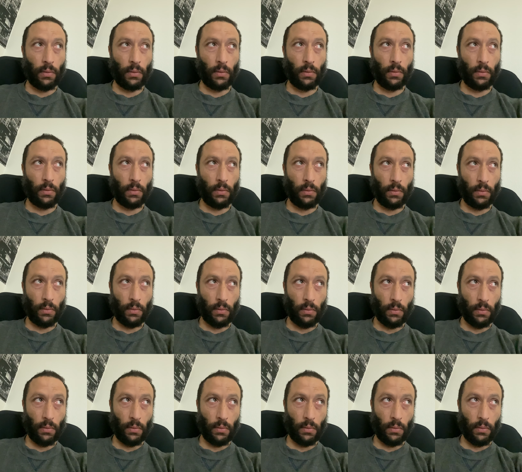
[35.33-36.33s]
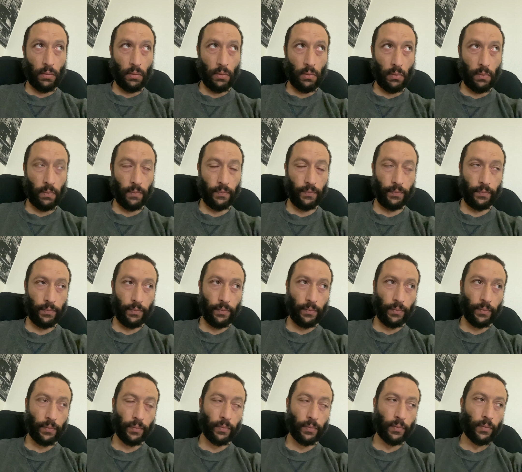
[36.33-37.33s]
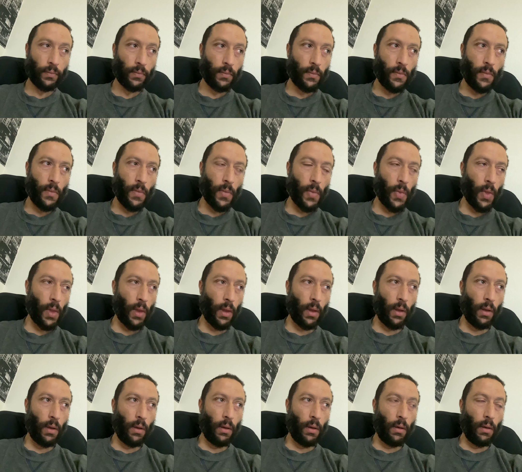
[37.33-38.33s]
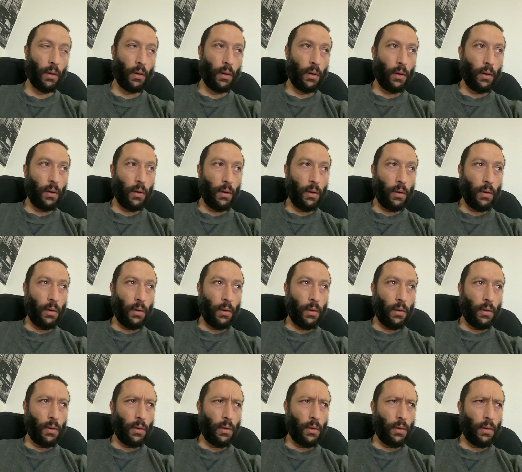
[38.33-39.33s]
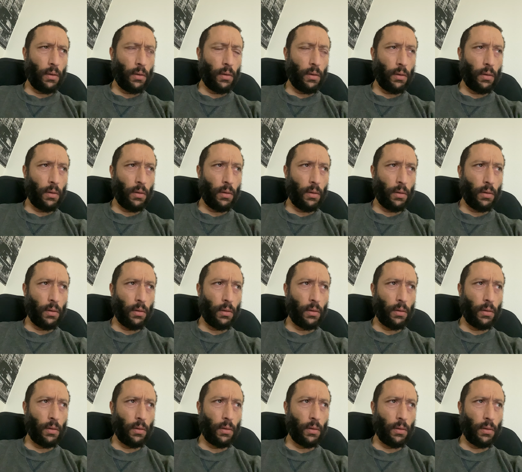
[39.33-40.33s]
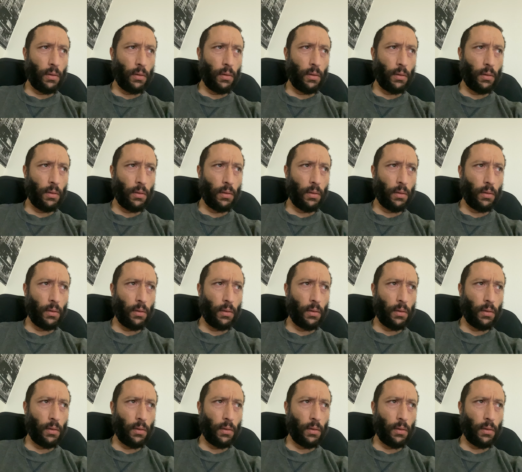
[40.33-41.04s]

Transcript: (silence)